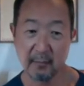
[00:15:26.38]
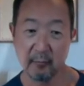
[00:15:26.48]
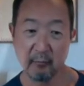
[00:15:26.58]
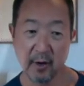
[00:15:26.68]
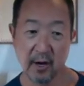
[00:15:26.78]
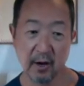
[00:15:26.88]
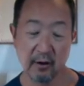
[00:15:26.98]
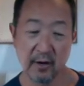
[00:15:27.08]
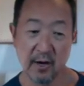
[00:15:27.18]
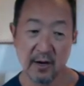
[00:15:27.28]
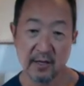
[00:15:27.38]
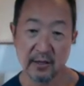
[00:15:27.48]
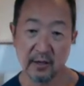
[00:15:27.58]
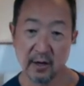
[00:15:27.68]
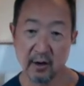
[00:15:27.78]
where,
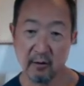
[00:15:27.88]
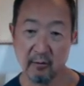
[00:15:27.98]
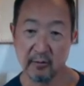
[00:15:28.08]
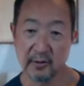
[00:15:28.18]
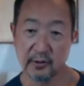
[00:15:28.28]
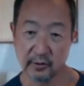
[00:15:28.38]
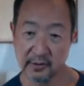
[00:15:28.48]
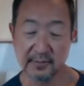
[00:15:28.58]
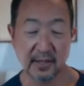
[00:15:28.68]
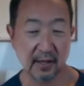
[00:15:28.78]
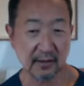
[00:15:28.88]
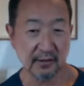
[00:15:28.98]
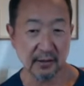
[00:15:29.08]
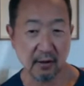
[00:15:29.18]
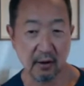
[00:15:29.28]
you know, Tourism
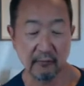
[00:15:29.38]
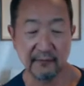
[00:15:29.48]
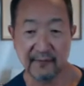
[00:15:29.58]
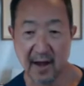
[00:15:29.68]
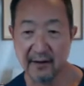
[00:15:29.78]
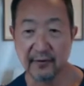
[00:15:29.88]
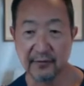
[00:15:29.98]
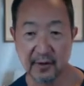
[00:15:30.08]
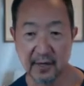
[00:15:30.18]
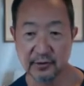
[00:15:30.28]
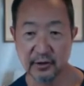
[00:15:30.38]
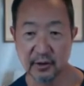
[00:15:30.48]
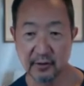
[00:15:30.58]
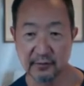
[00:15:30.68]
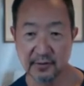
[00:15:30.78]
Cares, along with five other
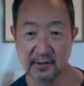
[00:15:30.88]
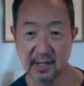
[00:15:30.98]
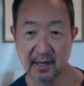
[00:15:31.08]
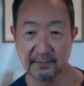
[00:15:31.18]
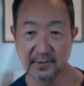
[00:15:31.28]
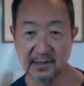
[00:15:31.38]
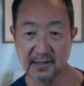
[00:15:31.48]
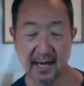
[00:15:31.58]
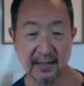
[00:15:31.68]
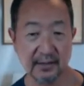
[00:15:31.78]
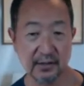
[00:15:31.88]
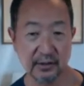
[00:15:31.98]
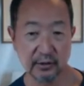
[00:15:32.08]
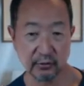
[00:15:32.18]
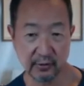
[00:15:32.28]
NGOs, decided to
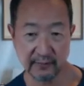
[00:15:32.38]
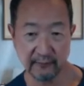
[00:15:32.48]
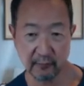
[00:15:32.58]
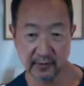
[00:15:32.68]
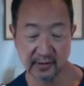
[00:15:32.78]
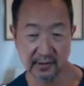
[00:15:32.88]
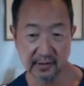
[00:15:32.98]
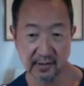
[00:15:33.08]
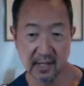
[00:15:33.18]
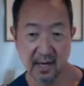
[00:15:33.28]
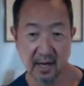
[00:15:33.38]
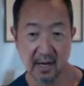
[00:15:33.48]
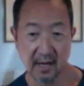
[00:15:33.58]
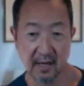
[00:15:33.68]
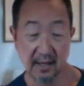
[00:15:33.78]
join forces.
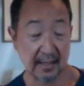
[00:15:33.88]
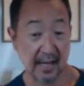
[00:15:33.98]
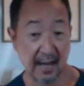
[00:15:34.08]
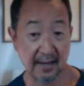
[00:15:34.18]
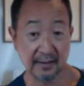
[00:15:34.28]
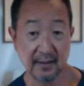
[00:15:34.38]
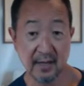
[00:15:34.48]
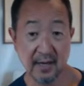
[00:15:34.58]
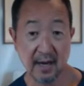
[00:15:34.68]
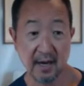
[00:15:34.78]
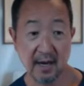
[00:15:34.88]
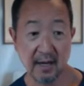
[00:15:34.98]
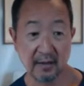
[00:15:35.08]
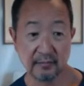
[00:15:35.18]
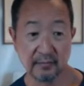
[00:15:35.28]
Again,
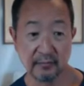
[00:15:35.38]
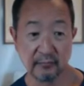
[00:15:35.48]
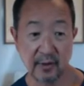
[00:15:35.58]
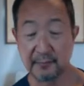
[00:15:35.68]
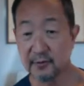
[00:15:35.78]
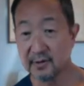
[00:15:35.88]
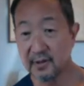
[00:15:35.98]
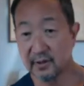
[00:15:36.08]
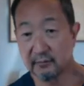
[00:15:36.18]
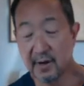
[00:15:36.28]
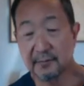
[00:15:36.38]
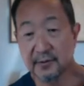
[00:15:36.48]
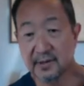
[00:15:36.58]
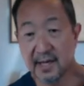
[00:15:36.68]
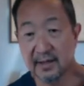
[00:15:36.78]

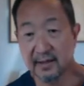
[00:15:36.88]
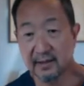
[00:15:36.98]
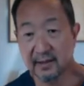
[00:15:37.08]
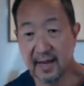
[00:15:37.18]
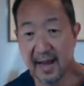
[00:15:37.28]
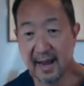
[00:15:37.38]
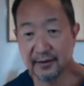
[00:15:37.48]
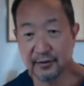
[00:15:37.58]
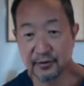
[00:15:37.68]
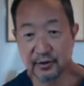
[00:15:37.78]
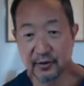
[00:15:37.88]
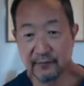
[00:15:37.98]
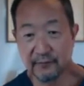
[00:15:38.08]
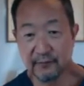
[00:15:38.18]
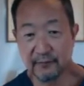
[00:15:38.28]
representing the adage of,